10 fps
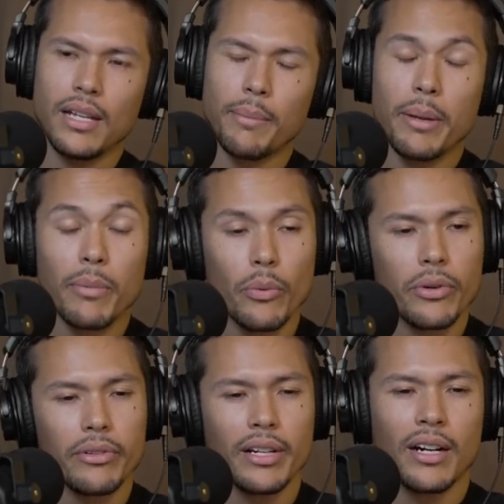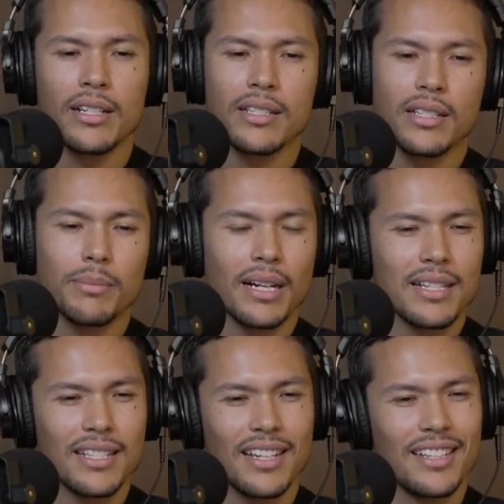I mean, but with regards to the
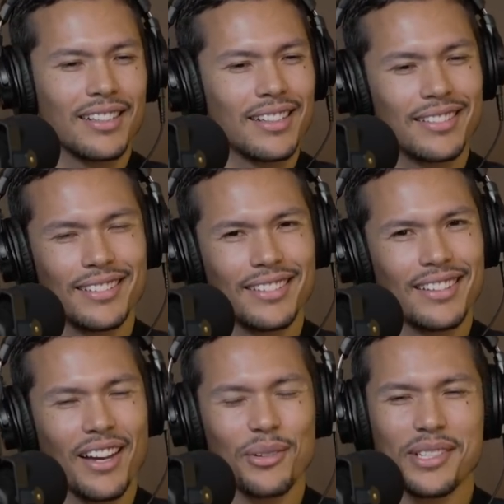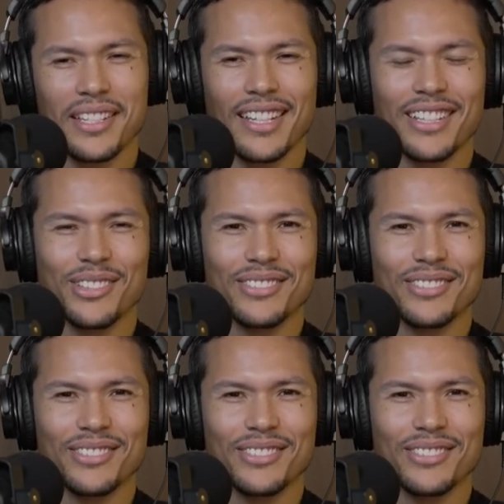backsliding, like I would say,